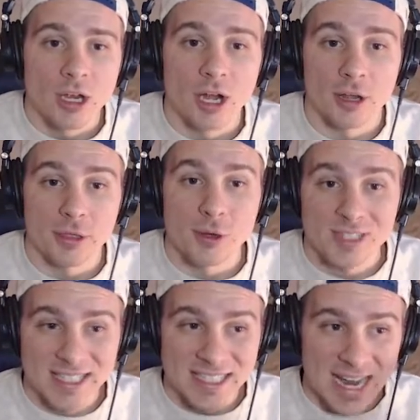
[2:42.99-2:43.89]
All right, I'll throw
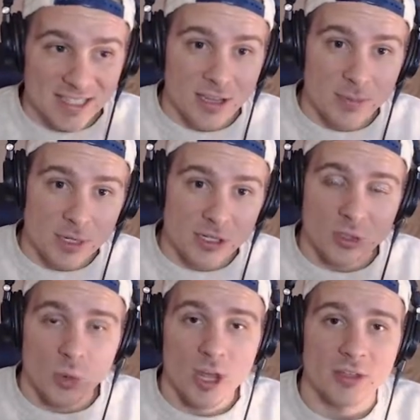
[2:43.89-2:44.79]
his stats up here
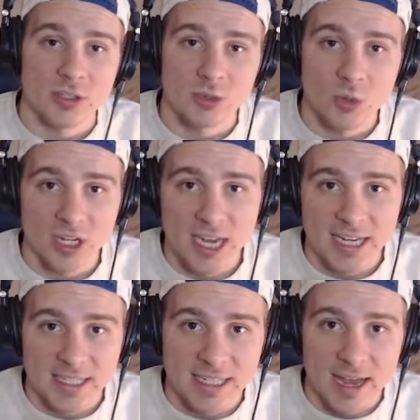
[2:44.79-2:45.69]
as well. So
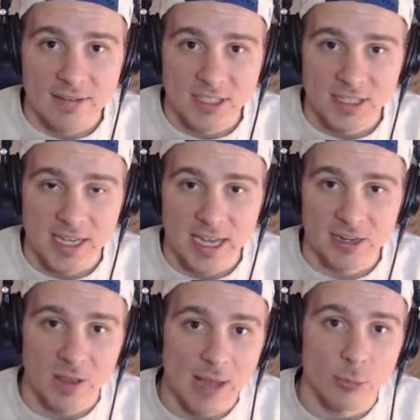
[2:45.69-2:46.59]
2019, obviously, he had
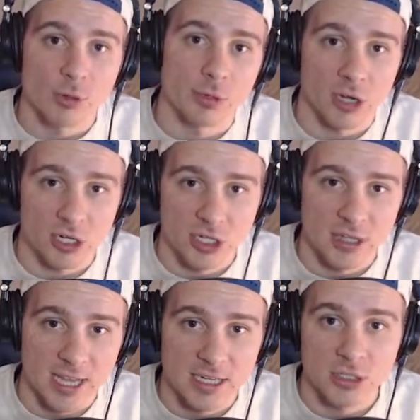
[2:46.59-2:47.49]
a lot more production
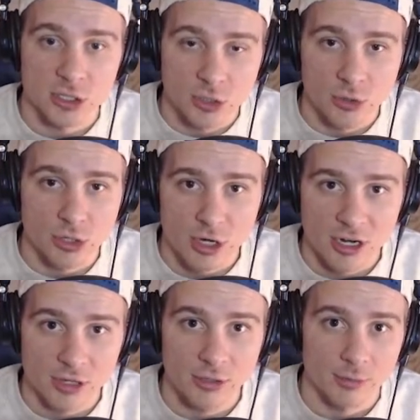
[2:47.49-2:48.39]
than his junior year.